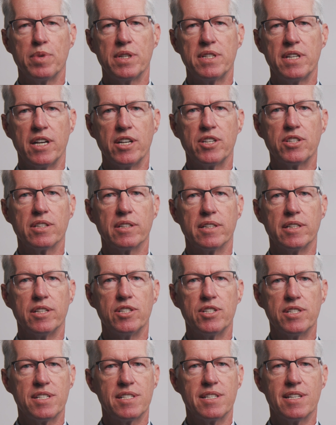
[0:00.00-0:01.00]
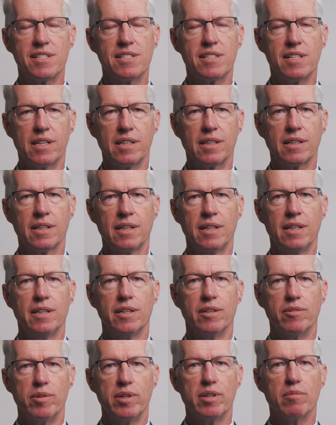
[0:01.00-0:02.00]
potential than just aesthetic
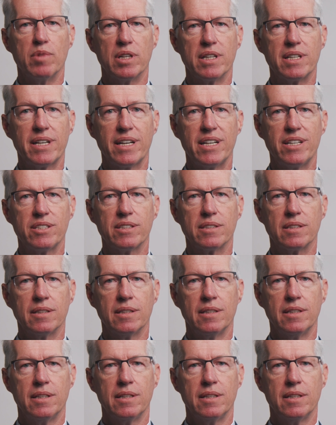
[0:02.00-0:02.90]
rehabilitation.